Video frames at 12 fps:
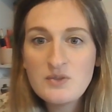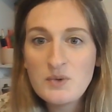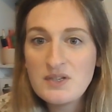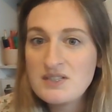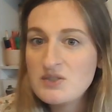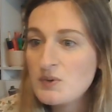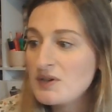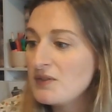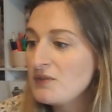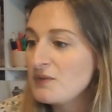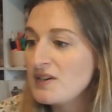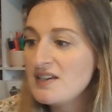
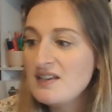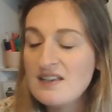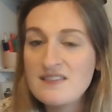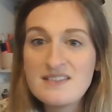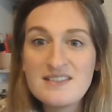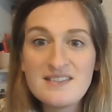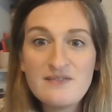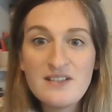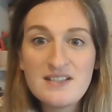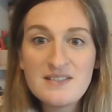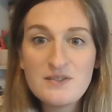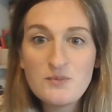2023, and this is
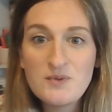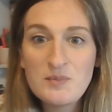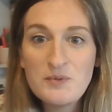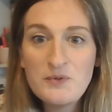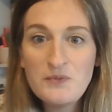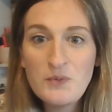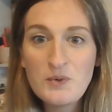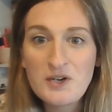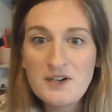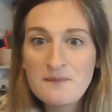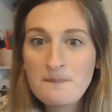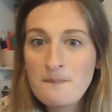Flosstube number
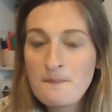4.